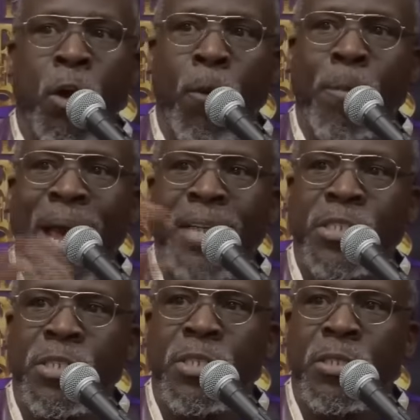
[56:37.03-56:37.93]
Go back
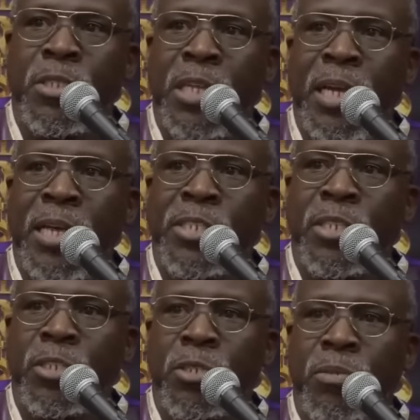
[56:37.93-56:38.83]
to the thing I
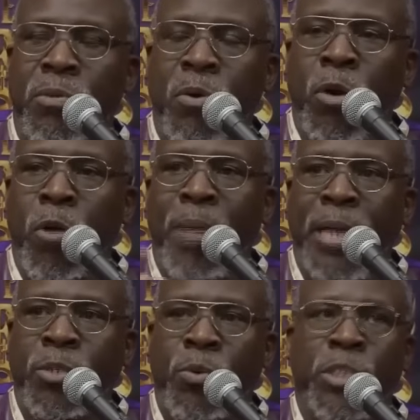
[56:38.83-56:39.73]
sent you, or go
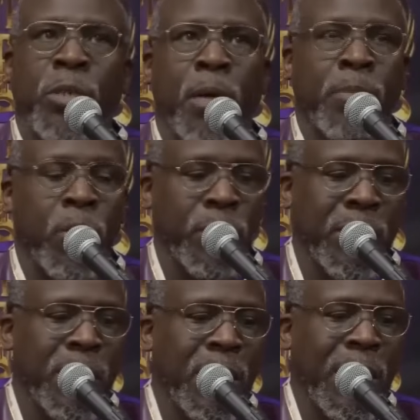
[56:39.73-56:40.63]
back to what you
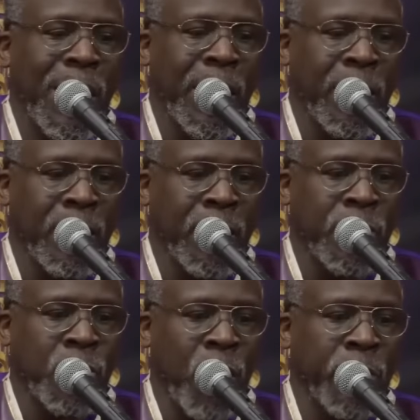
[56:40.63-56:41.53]
uploaded, and
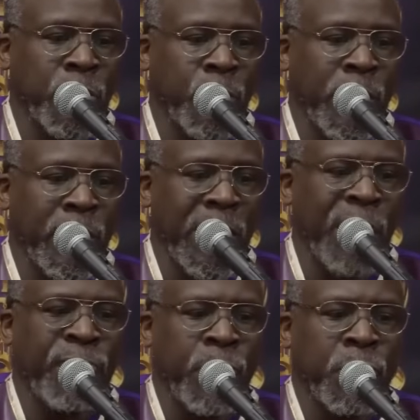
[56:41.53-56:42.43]
it starts with
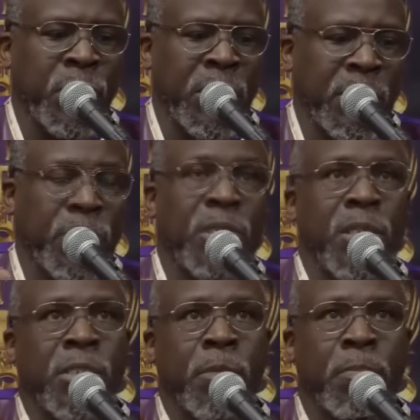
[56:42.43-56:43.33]
if you
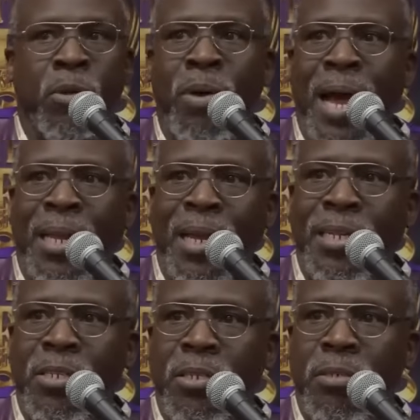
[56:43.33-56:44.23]
teach. It's in blue
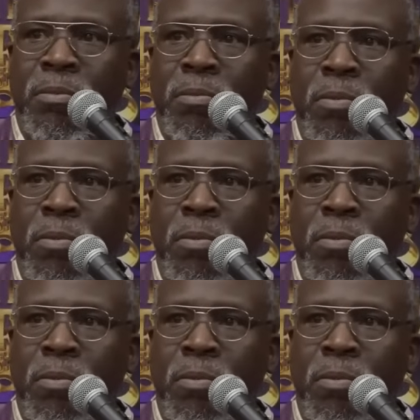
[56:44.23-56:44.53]
highlights.